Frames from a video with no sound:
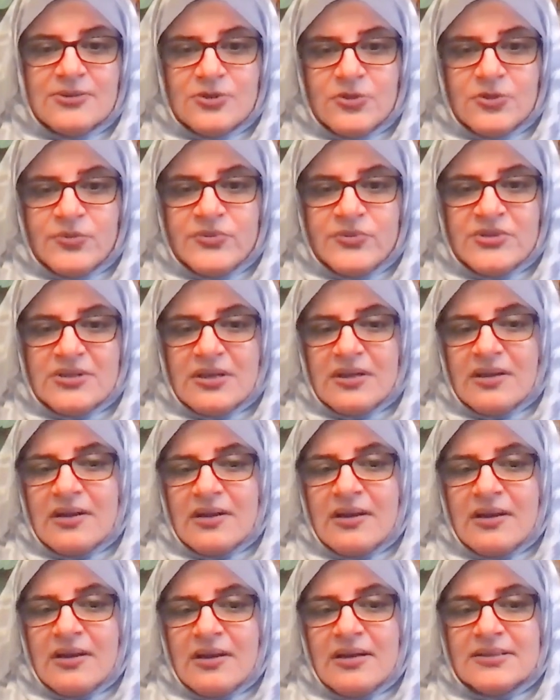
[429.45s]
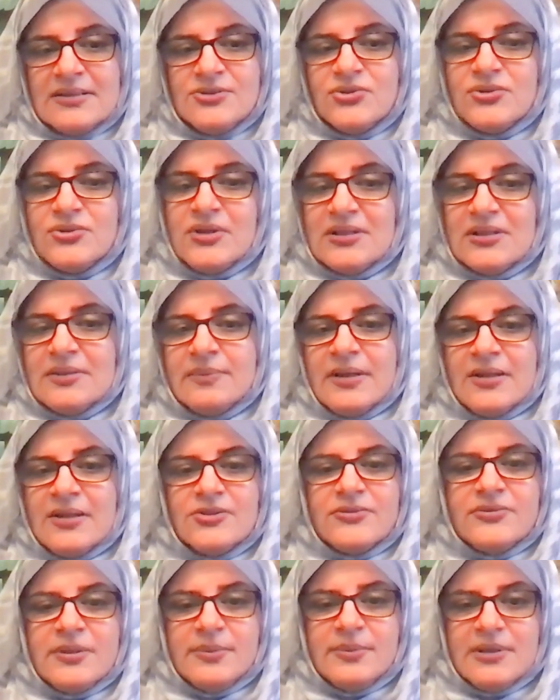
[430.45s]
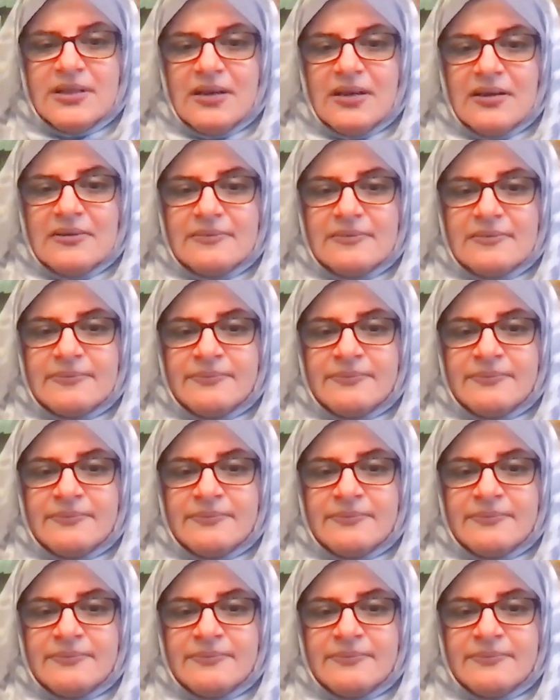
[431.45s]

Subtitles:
khum, zakat, during the month of Ramadan.